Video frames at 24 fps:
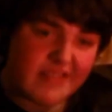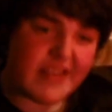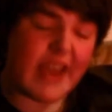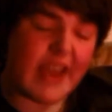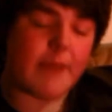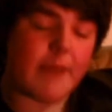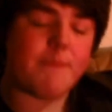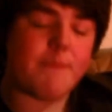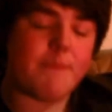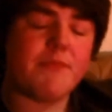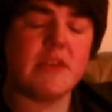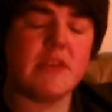
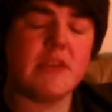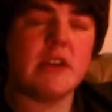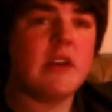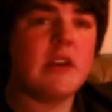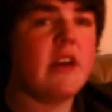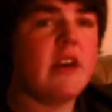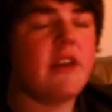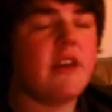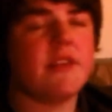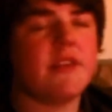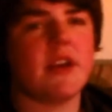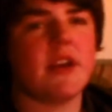yeah.
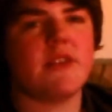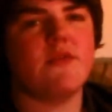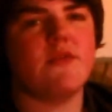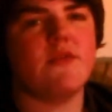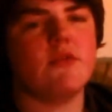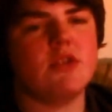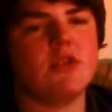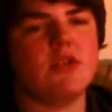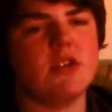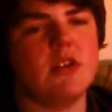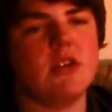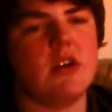Thanks
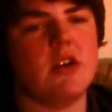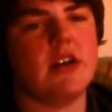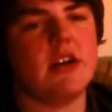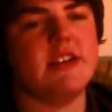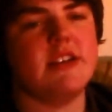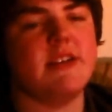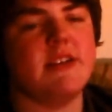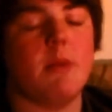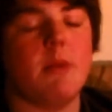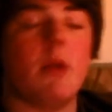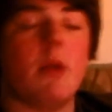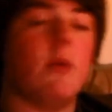for watching,
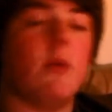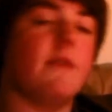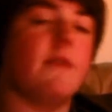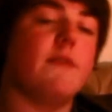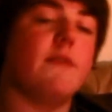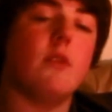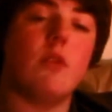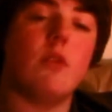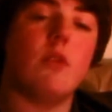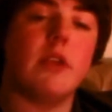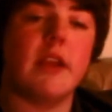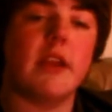guys. You've been a
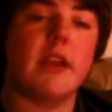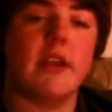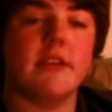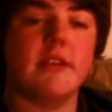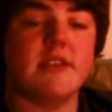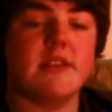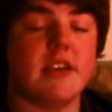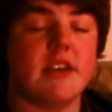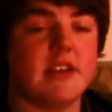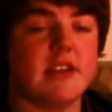wonderful audience.